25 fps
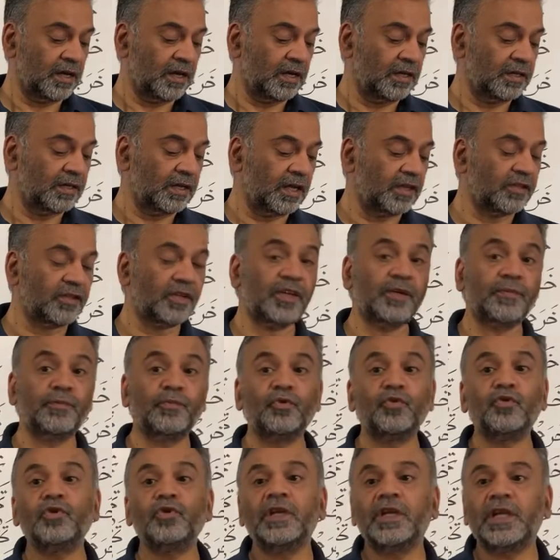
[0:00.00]

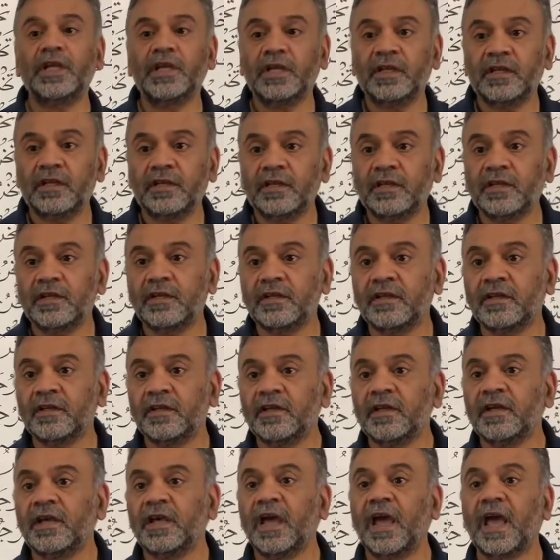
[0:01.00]
yadribuni,
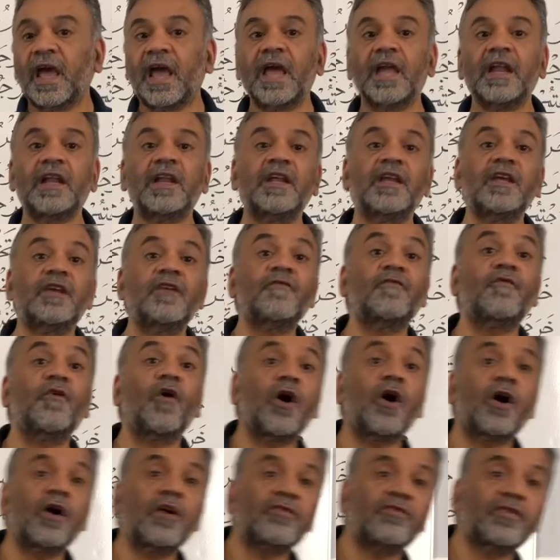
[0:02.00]
and he
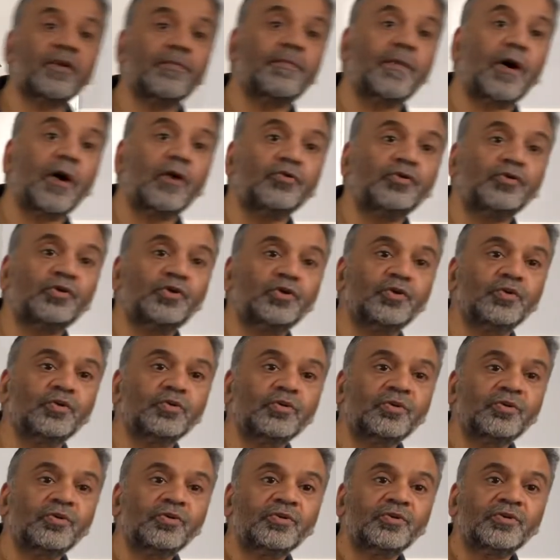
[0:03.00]
was about
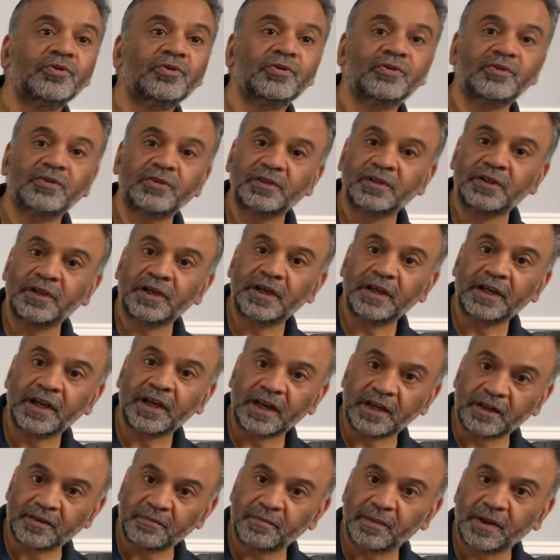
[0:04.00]
to
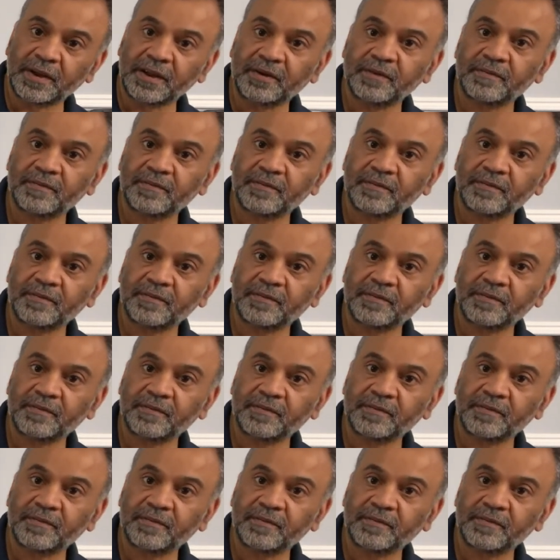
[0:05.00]
hit me.